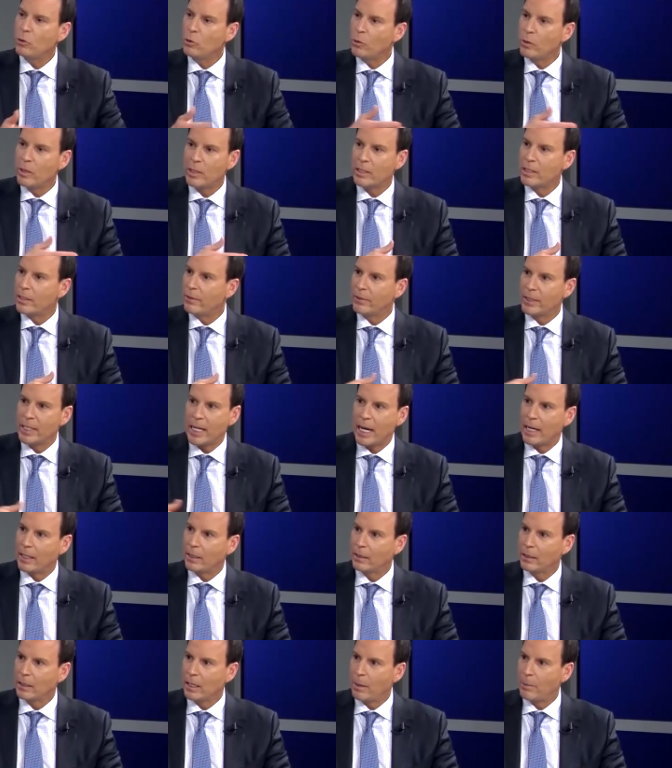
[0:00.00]
this every day.
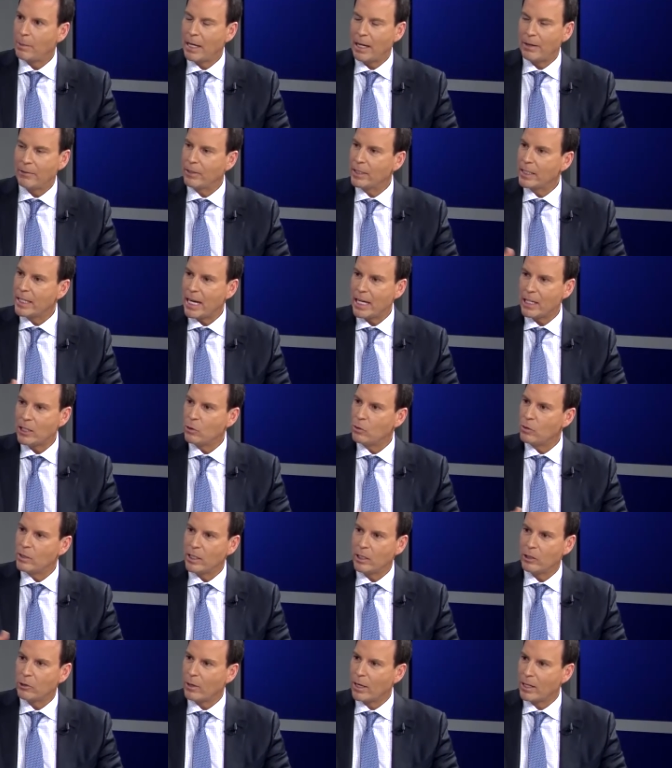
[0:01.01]
I mean, every day you
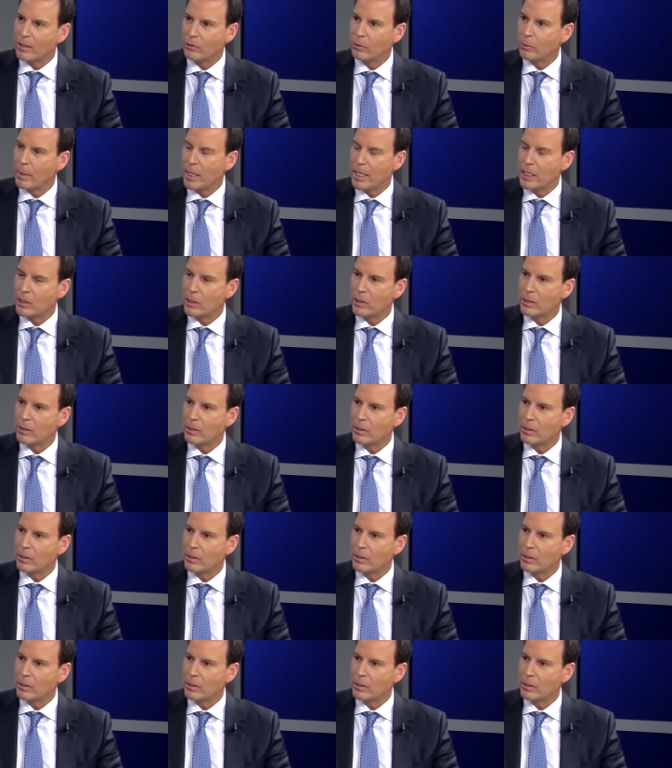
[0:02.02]
see transformations?